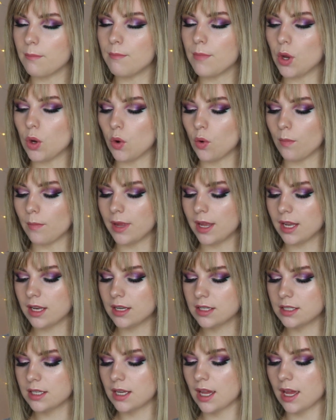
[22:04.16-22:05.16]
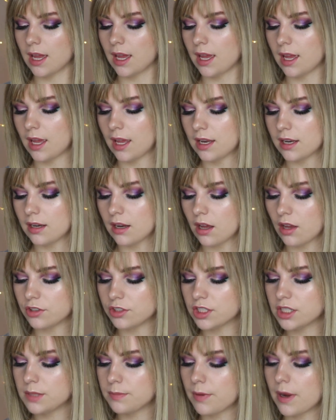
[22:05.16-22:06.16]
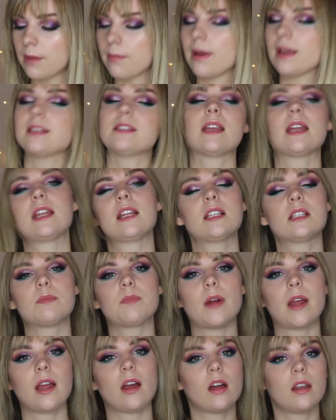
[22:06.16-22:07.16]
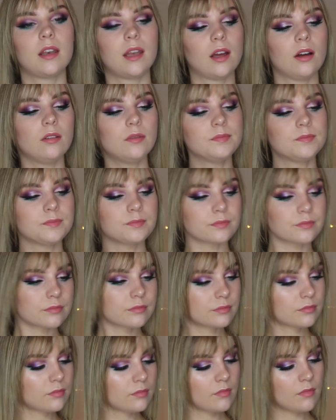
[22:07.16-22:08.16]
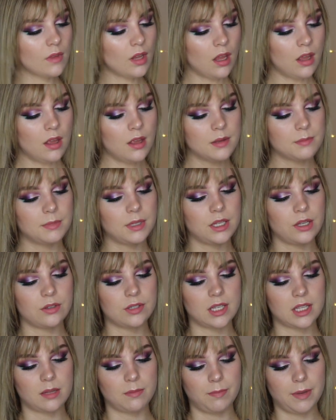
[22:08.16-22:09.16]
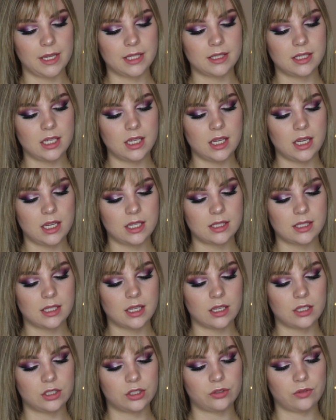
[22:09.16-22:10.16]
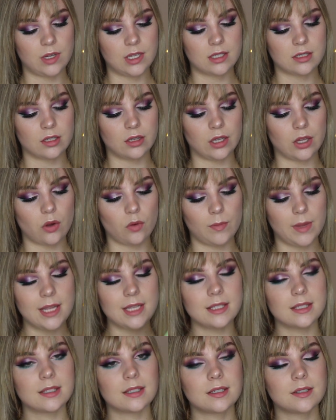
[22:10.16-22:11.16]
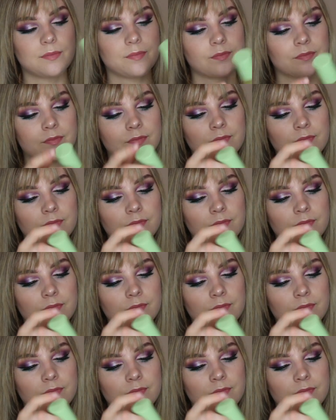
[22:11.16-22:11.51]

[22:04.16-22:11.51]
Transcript: a moment, and I'll just spray my setting spray on now. I'll be using the Pixi Skin Treats Glow Mist.